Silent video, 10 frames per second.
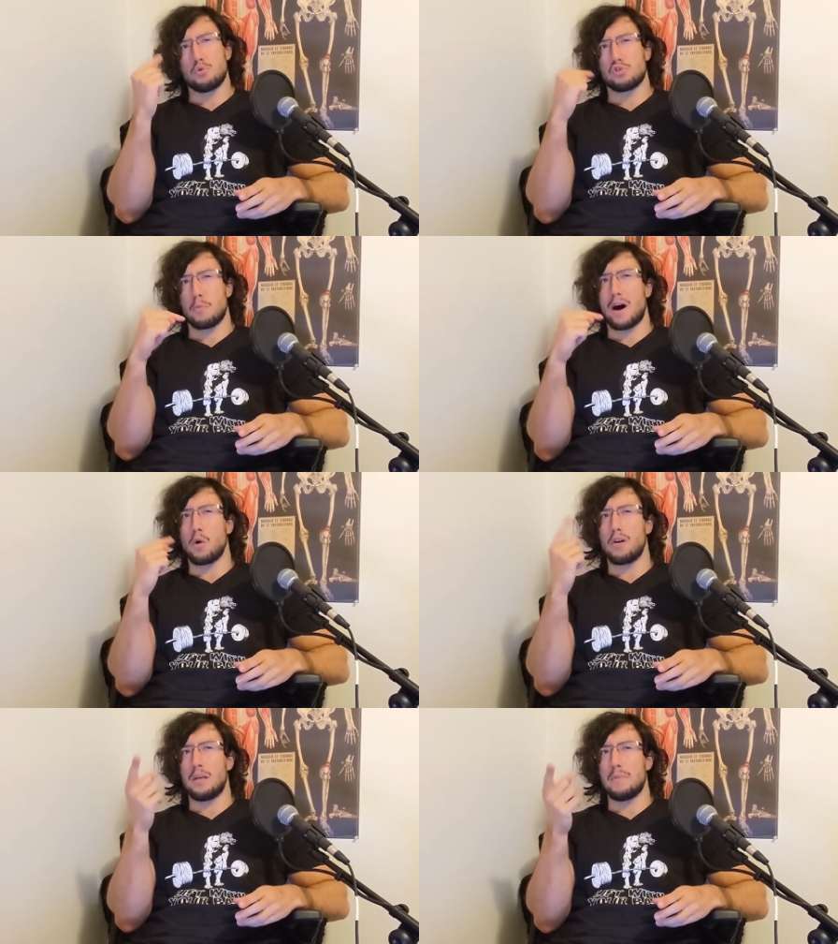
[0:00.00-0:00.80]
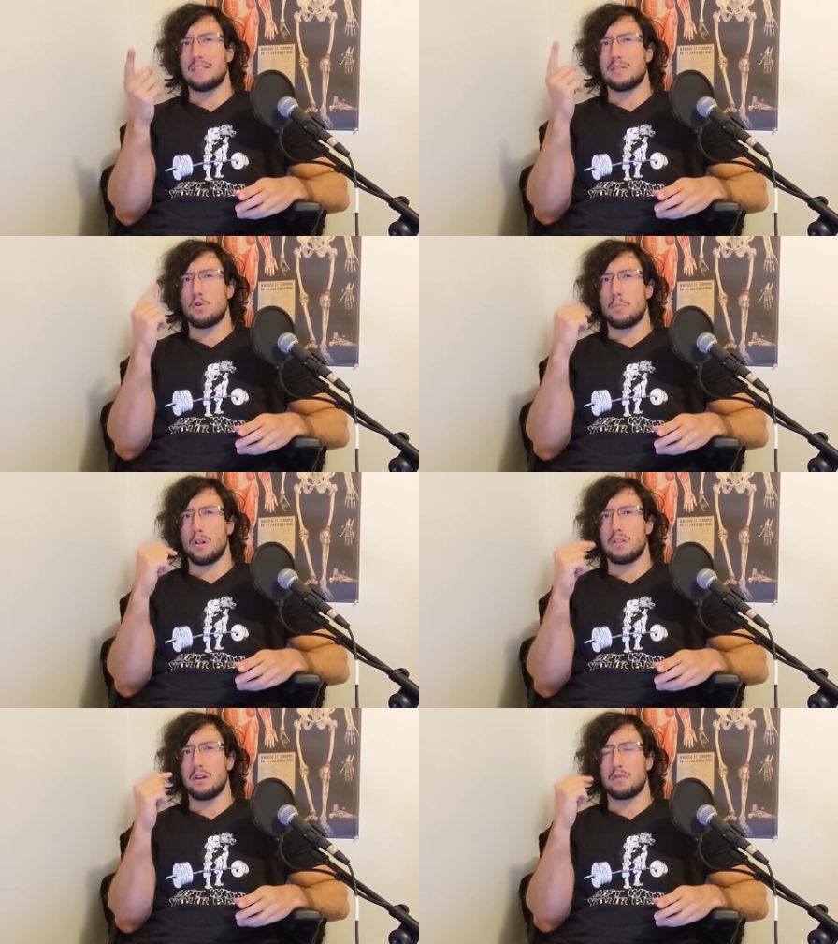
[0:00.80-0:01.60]
you somehow limit the
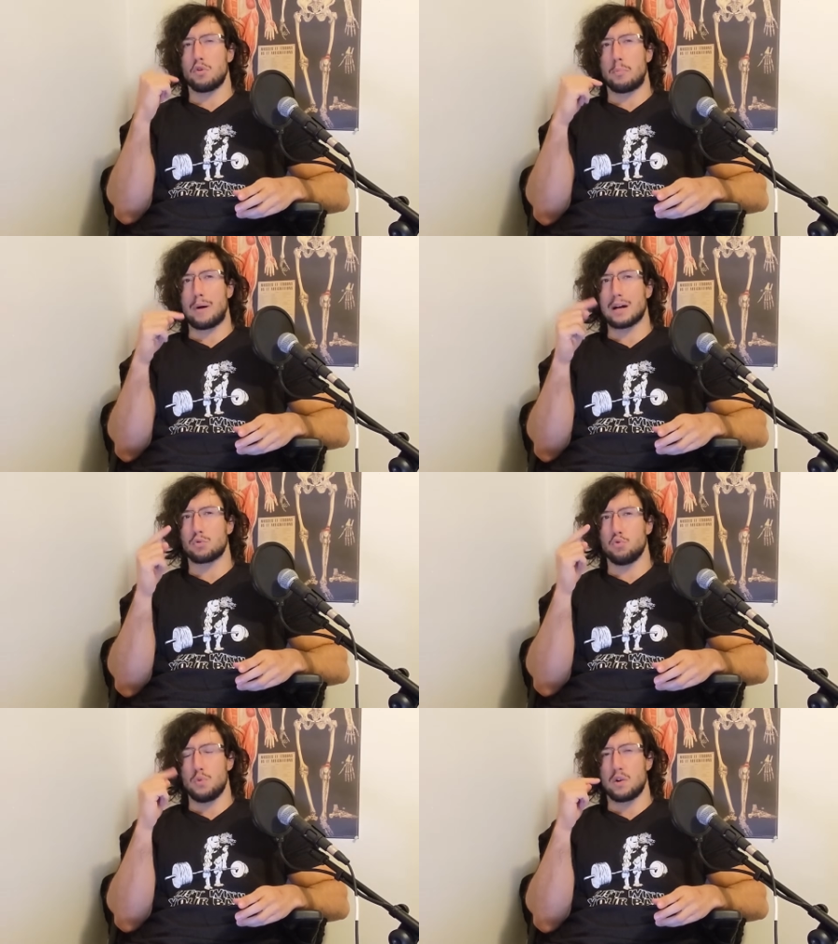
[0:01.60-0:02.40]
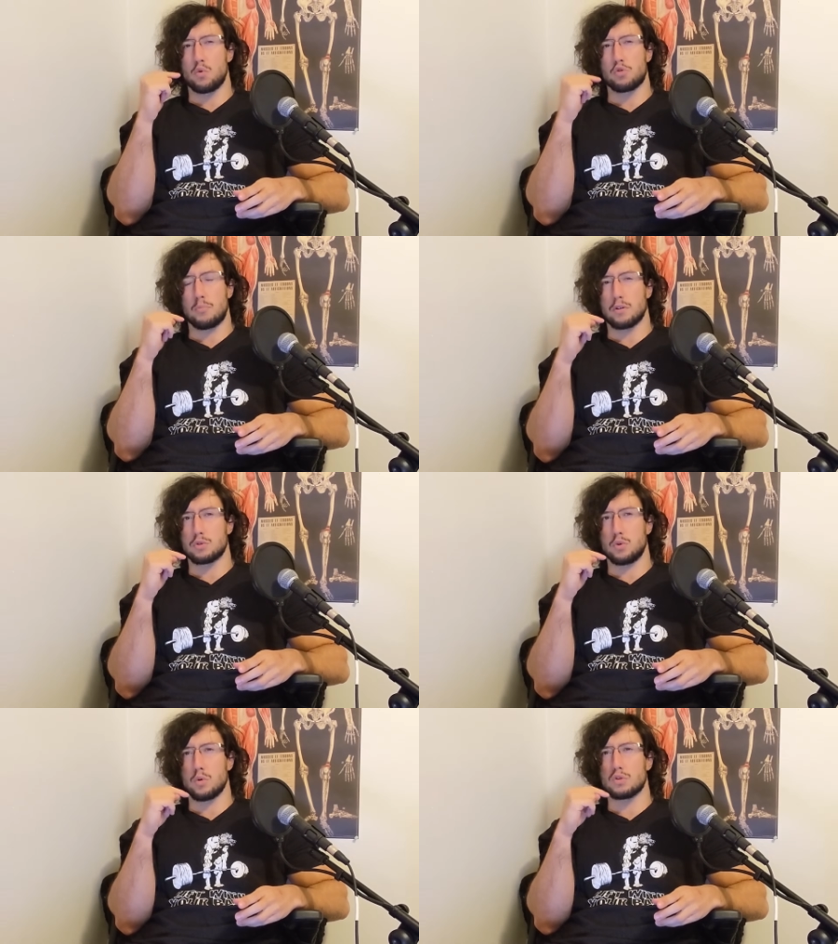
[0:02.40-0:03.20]
ability of the back to recruit
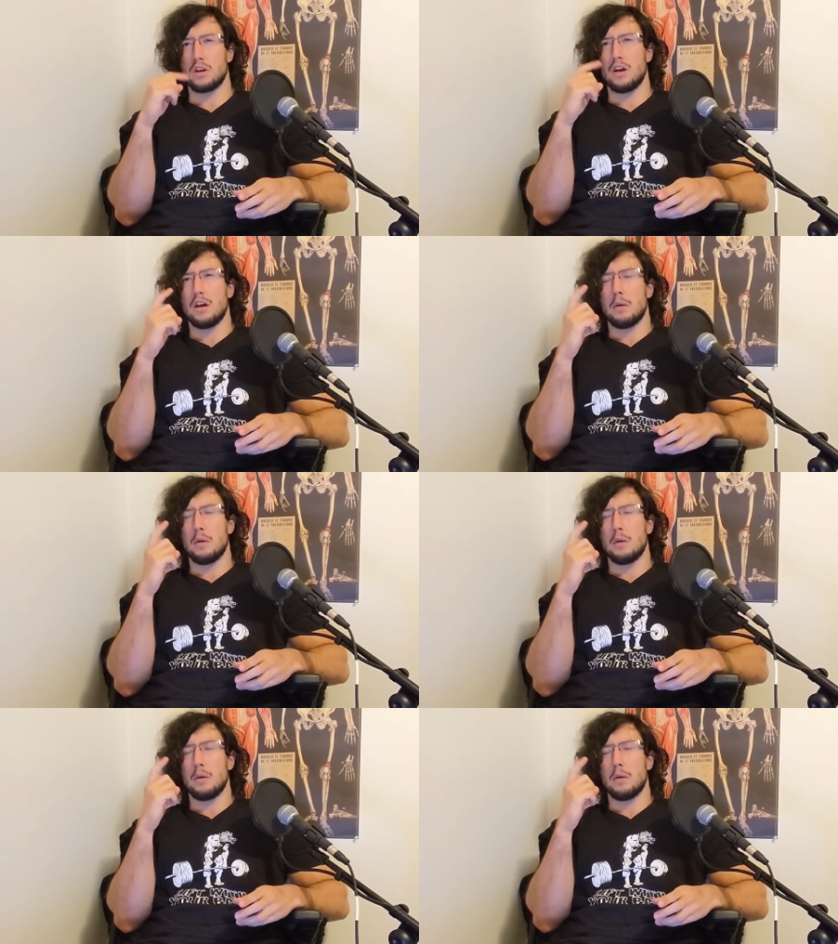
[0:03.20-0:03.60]
muscles